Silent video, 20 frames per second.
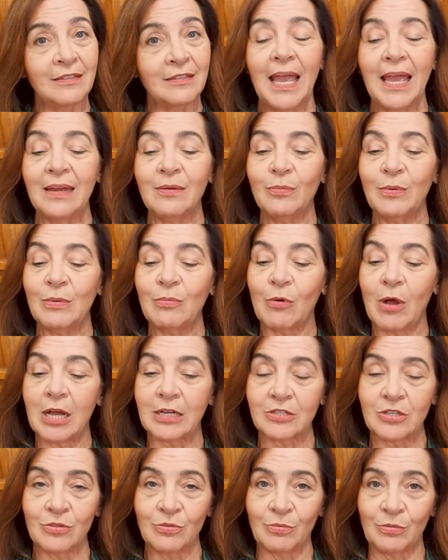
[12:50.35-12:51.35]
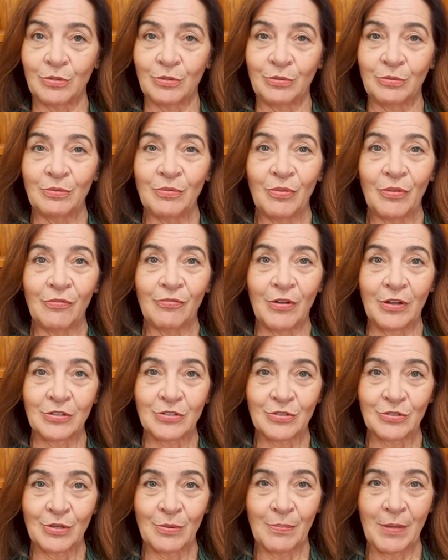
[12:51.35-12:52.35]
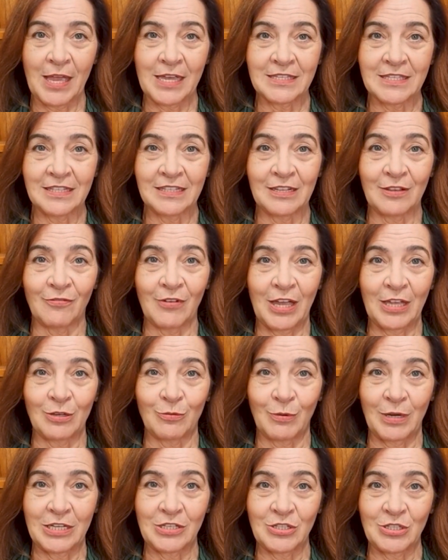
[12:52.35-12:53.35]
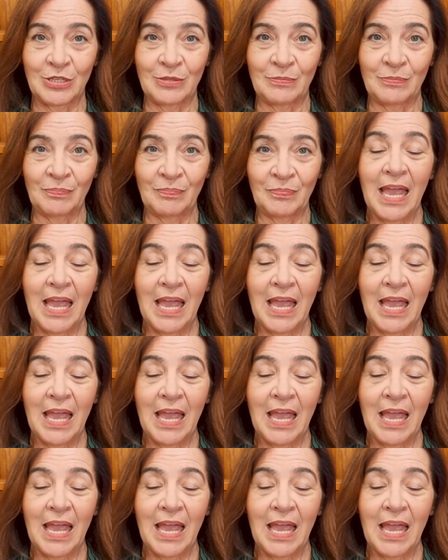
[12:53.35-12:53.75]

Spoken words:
and we walked through the functional capacity evaluation.